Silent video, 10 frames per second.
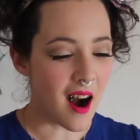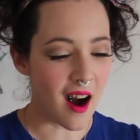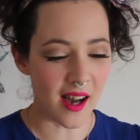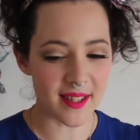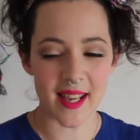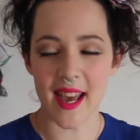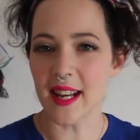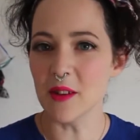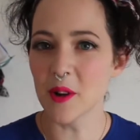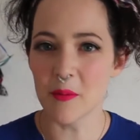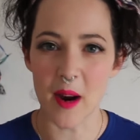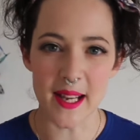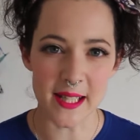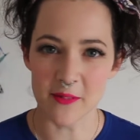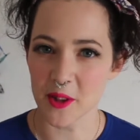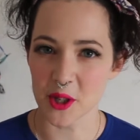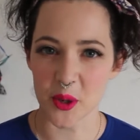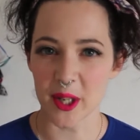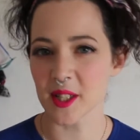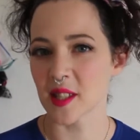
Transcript: ask anyone waiting for the toilet